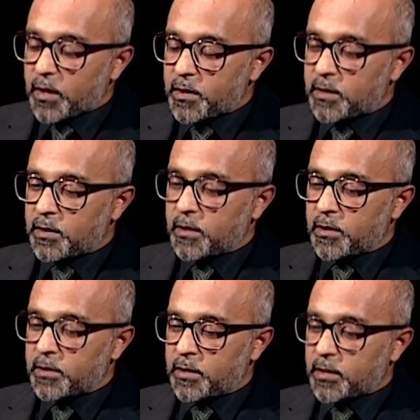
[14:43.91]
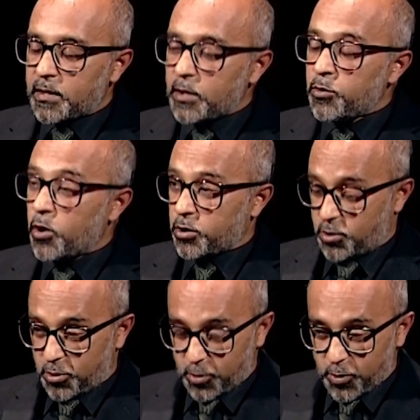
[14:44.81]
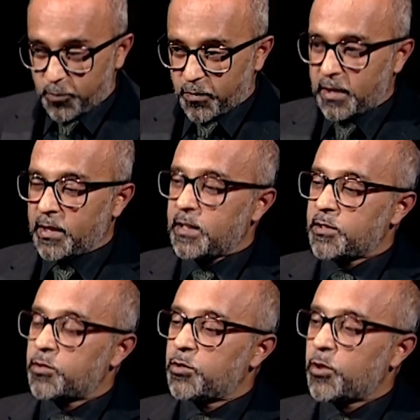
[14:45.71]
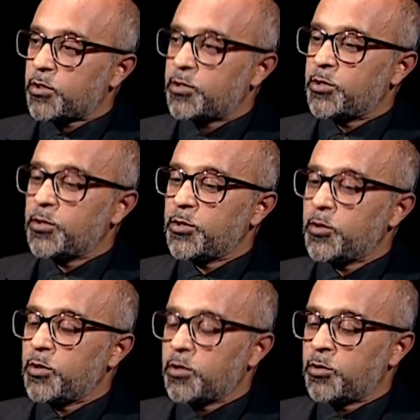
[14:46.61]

th the thing not to do is not to